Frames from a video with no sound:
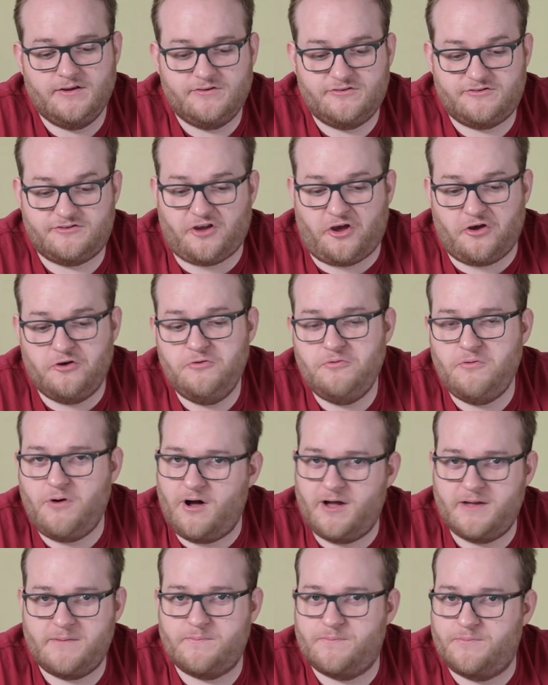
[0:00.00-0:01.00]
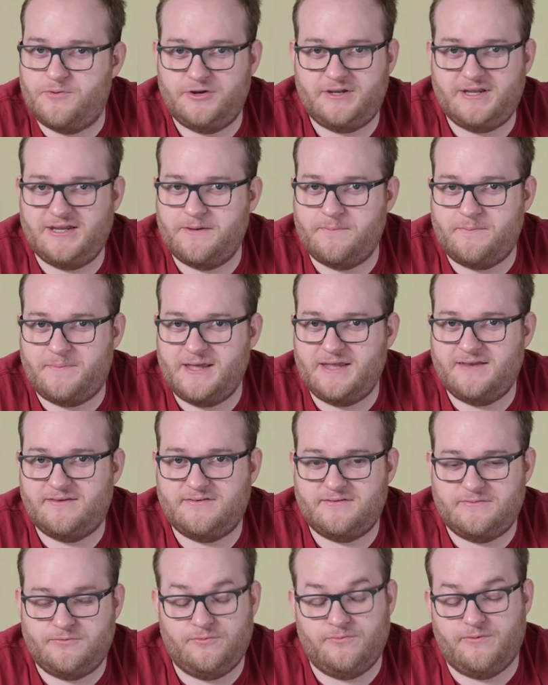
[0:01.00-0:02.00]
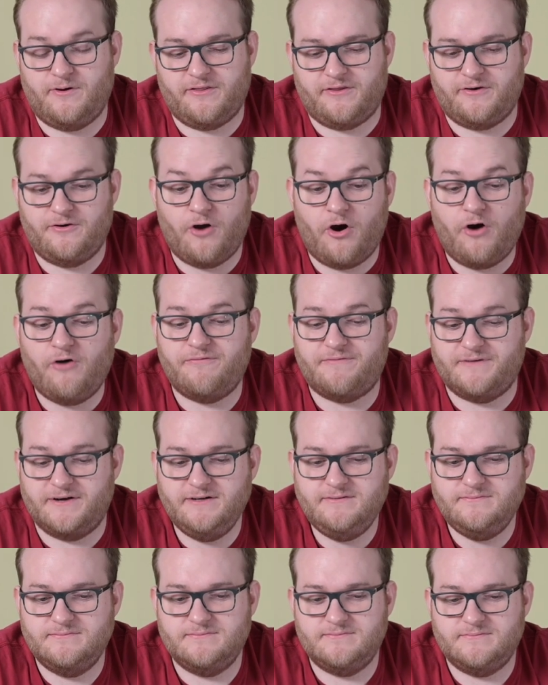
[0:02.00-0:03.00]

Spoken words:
So I put in a bid, or rather an offer,